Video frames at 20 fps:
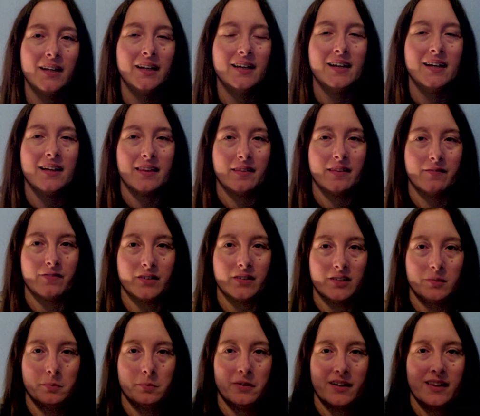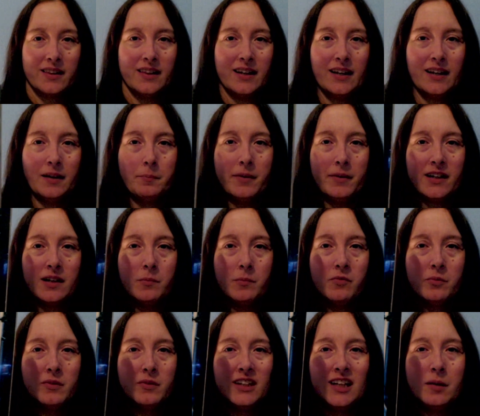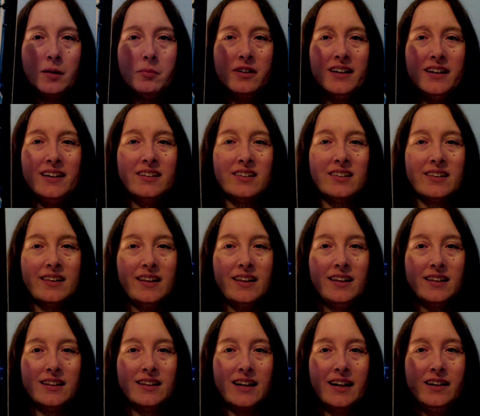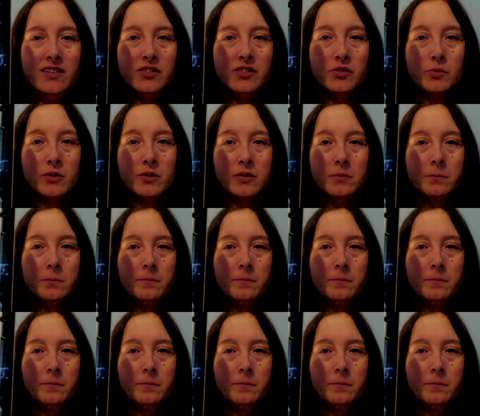The first book that I picked up from the library is The Liar's Room,